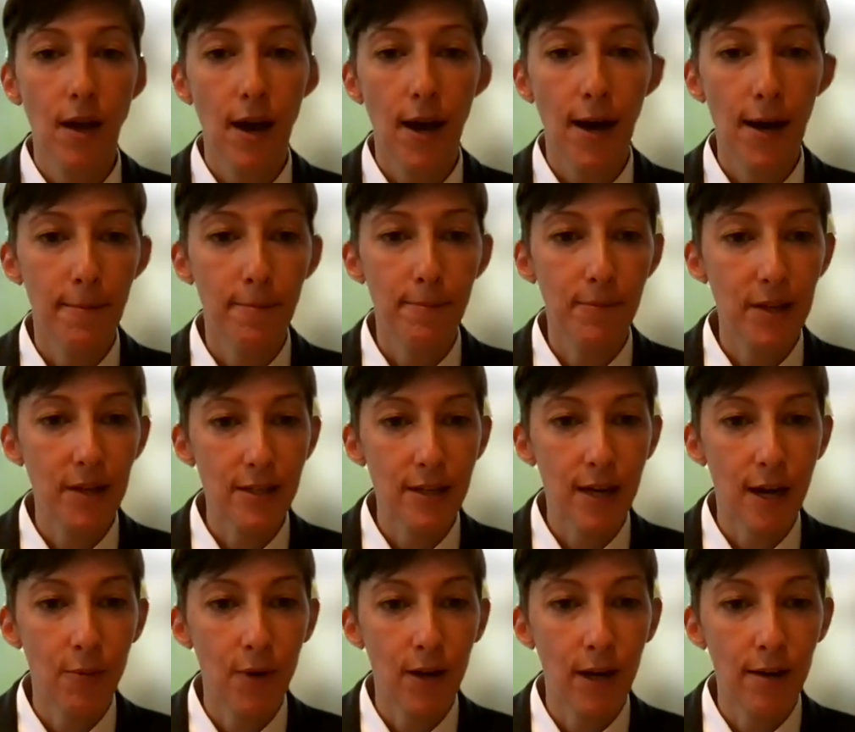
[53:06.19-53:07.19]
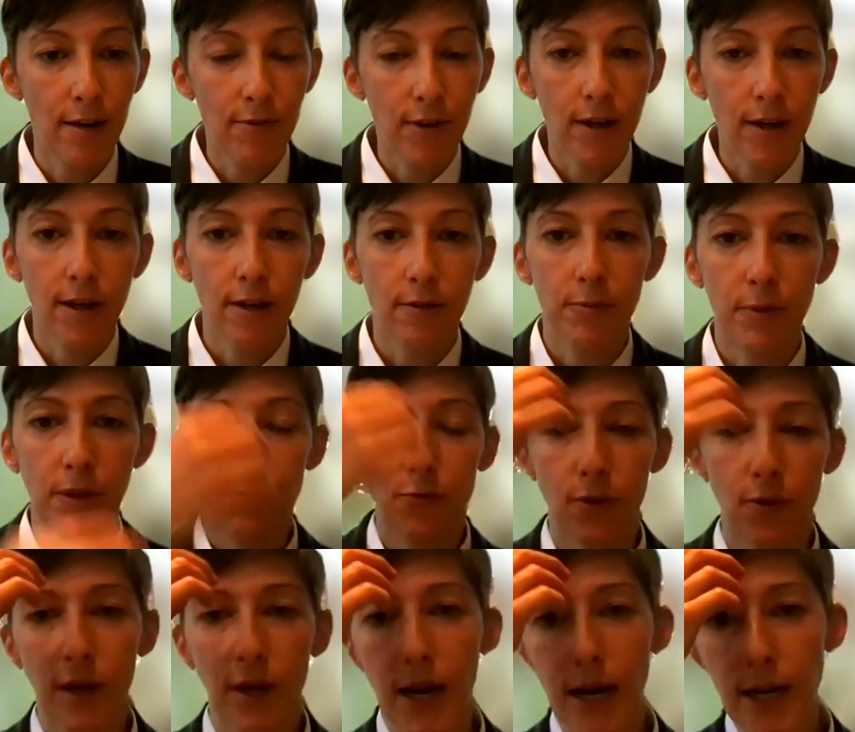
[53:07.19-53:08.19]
Um, it's not one I've heard of before.